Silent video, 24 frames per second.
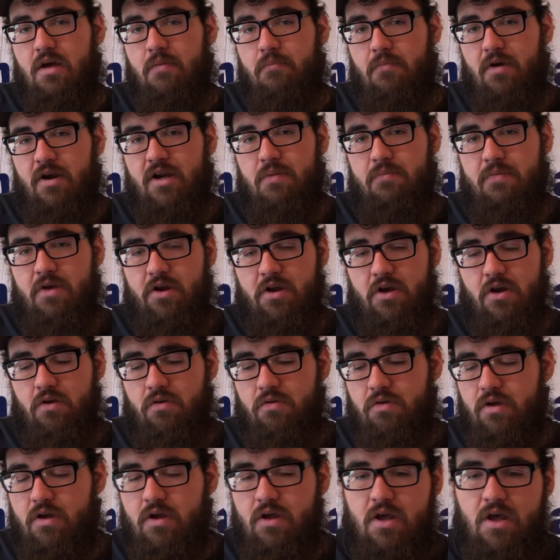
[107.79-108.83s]
money
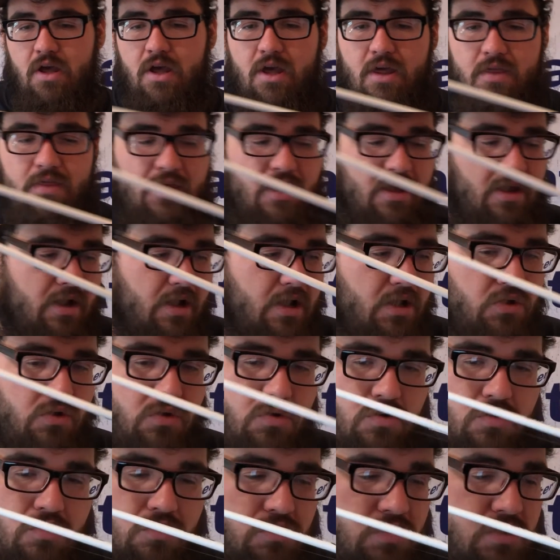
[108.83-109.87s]
minnow, and then I
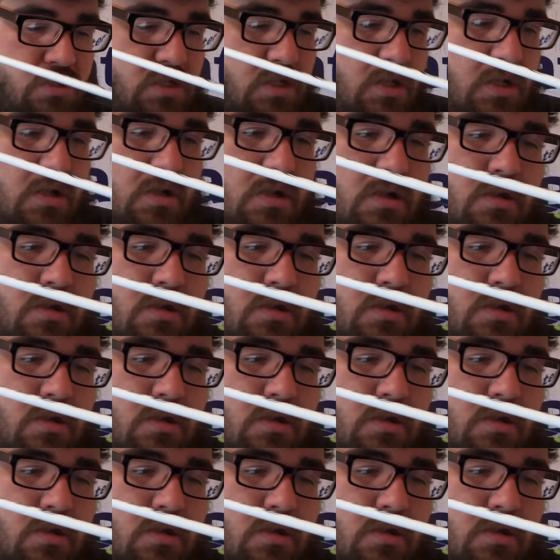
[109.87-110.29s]
use